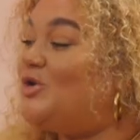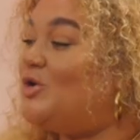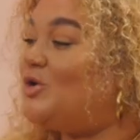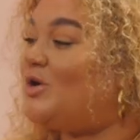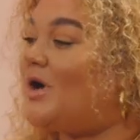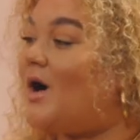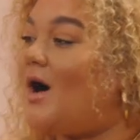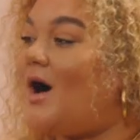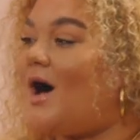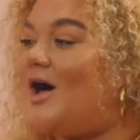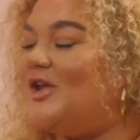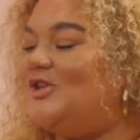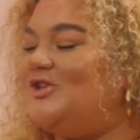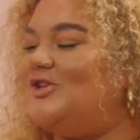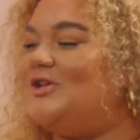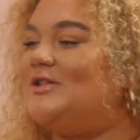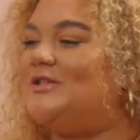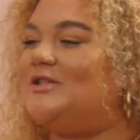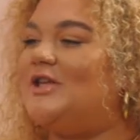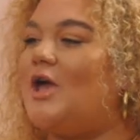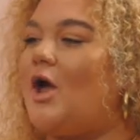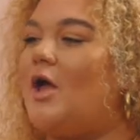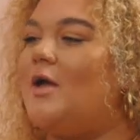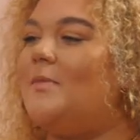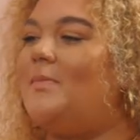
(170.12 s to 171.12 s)
Because you can't
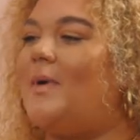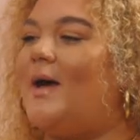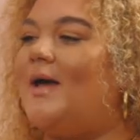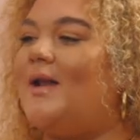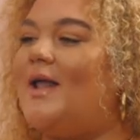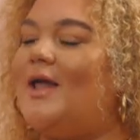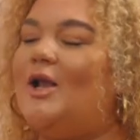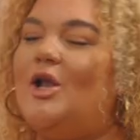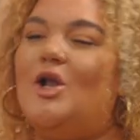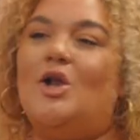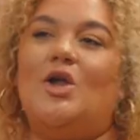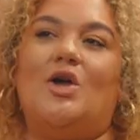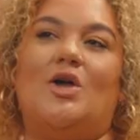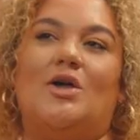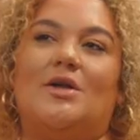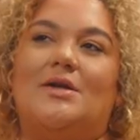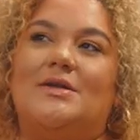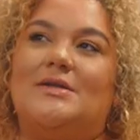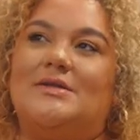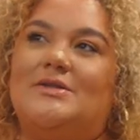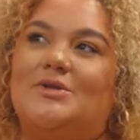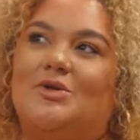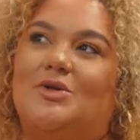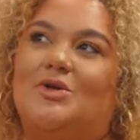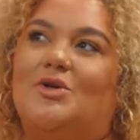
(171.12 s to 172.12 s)
just go by like
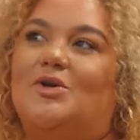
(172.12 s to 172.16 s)
looks